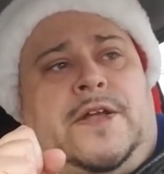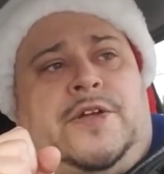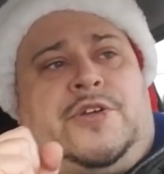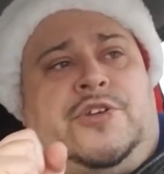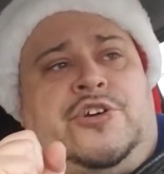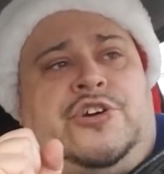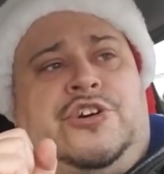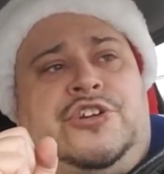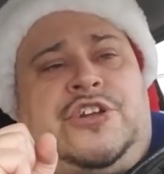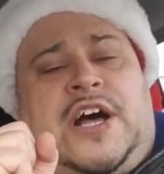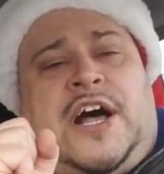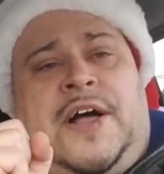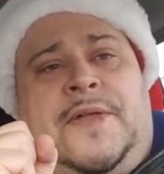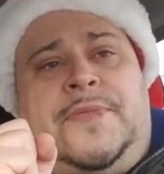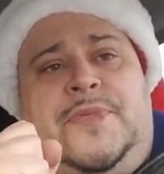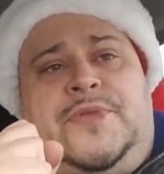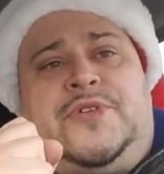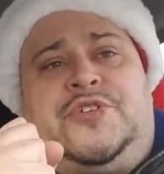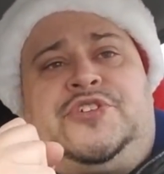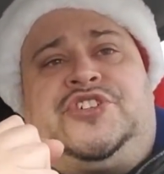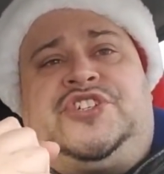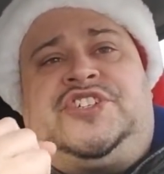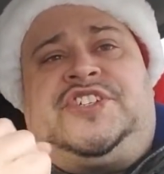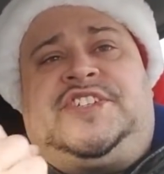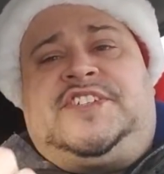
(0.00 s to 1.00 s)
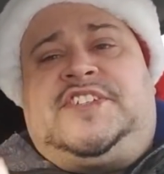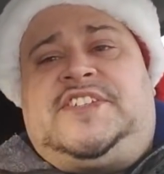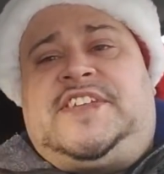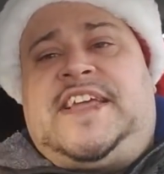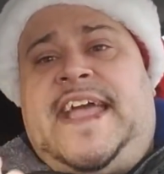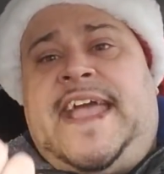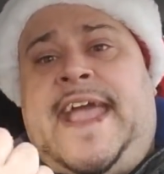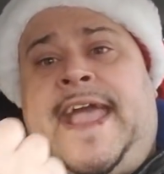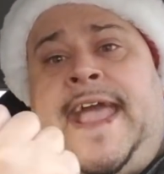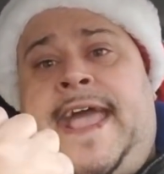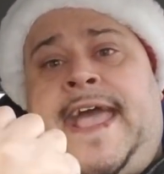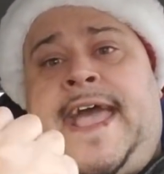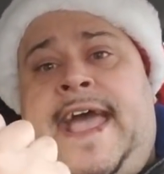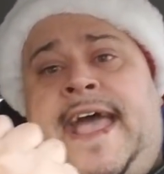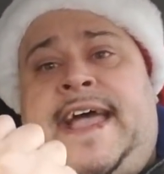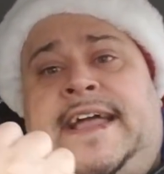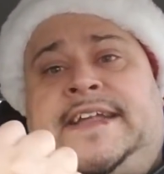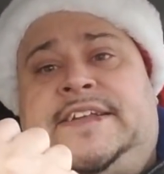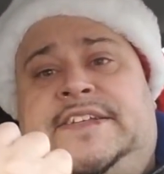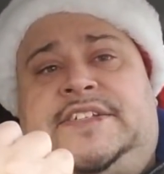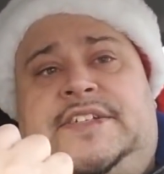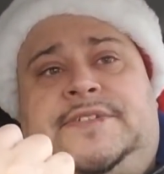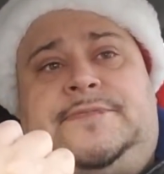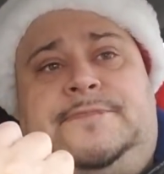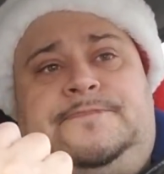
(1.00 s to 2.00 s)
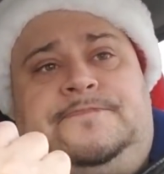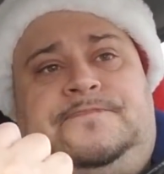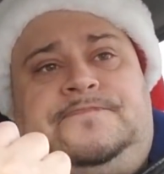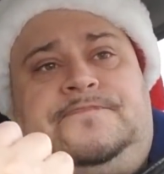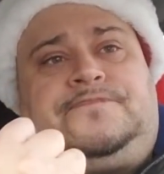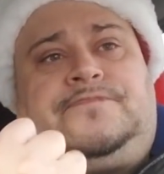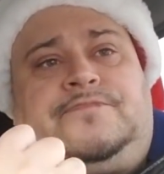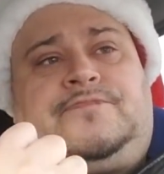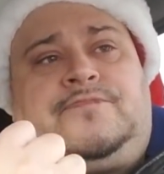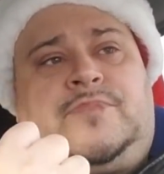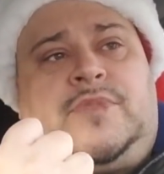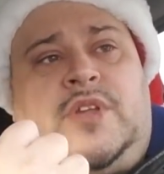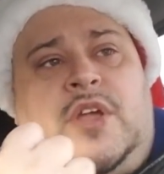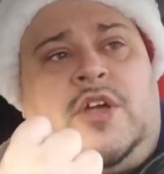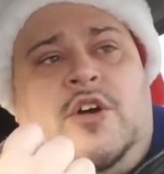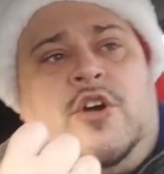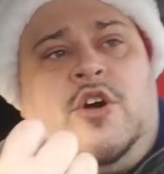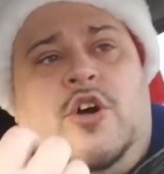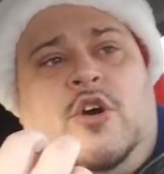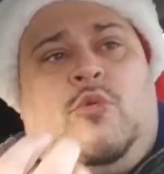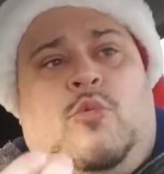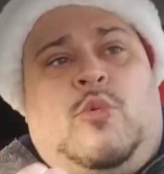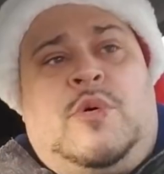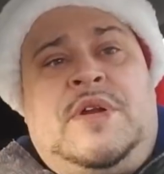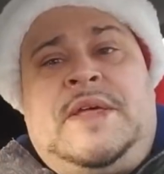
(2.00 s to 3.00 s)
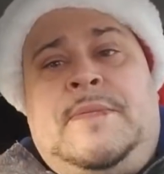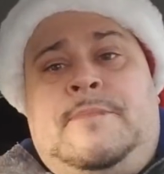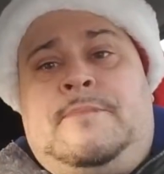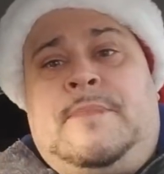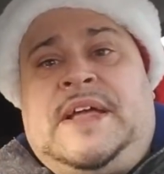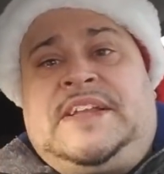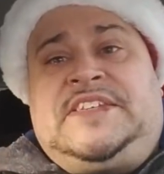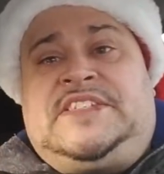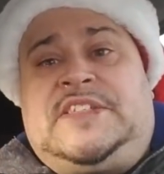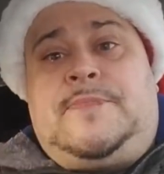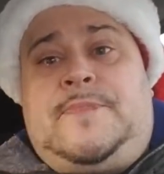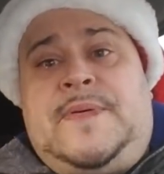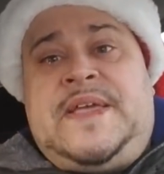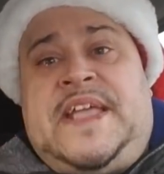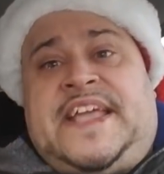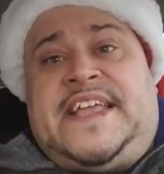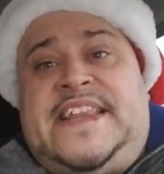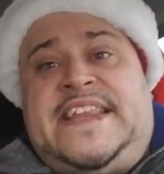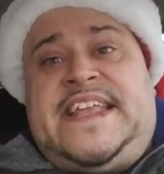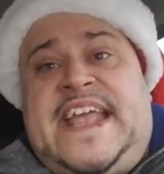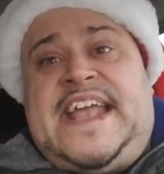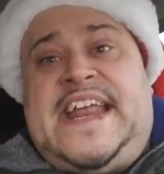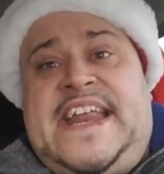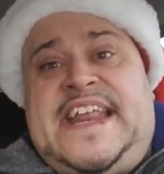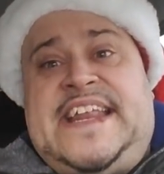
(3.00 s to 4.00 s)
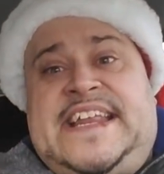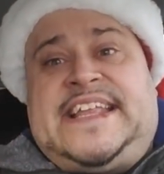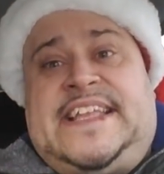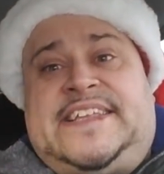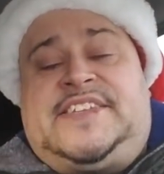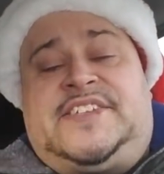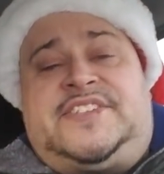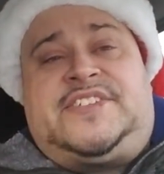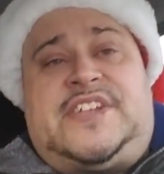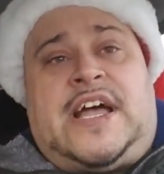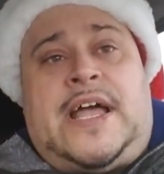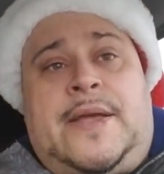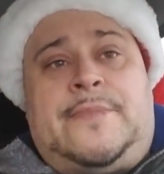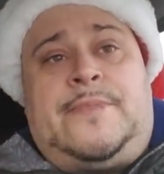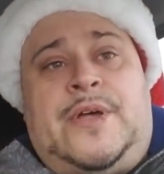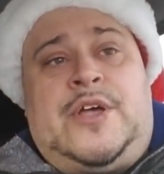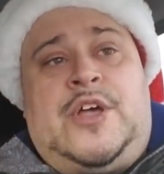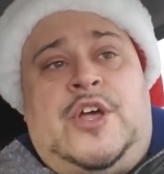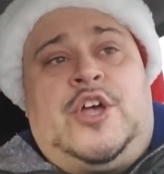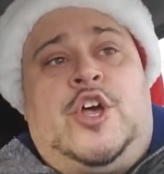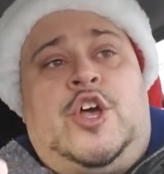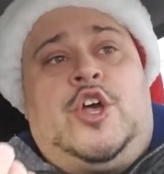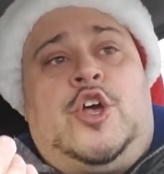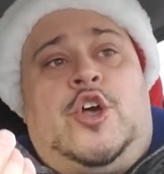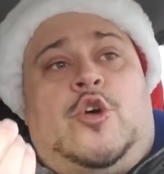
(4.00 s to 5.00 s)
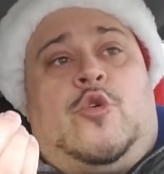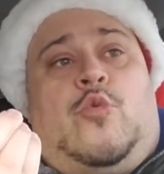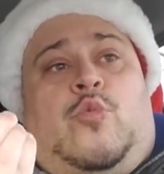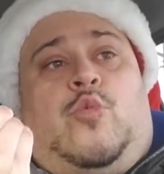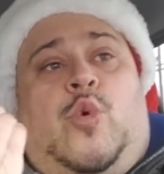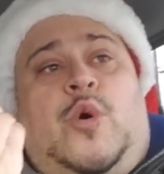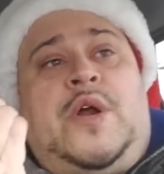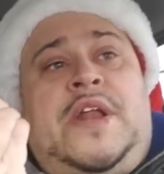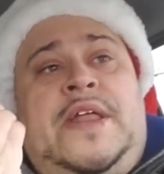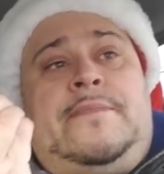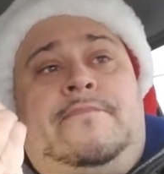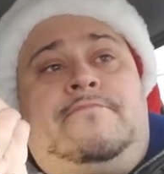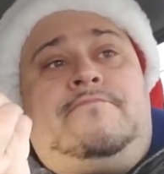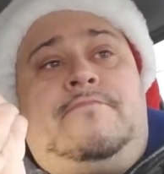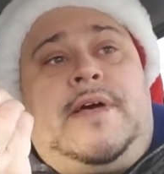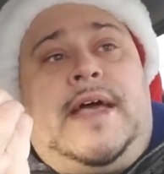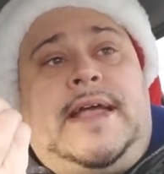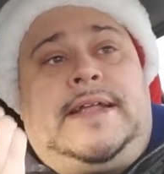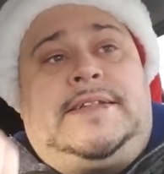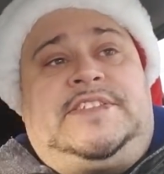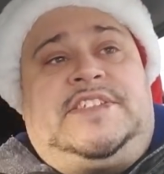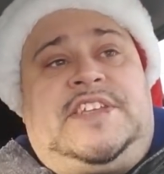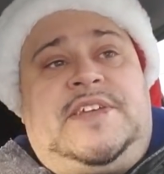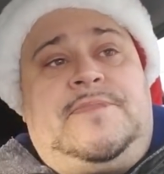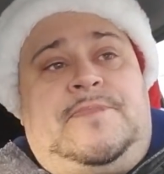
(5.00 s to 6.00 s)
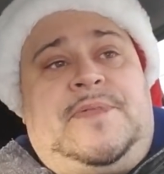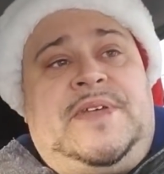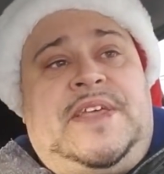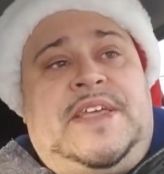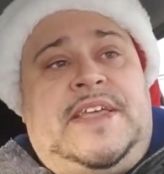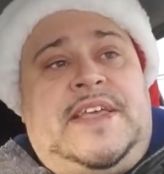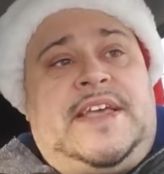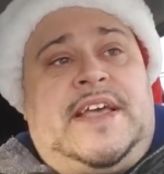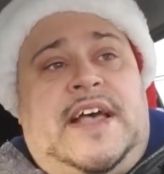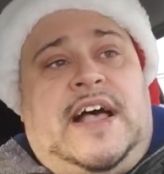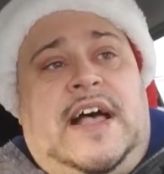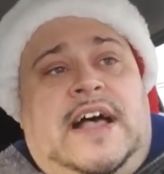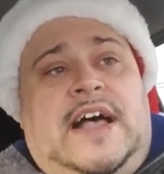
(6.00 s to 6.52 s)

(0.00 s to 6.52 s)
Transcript: could understand what it meant to be Canadian at the time, what it meant to be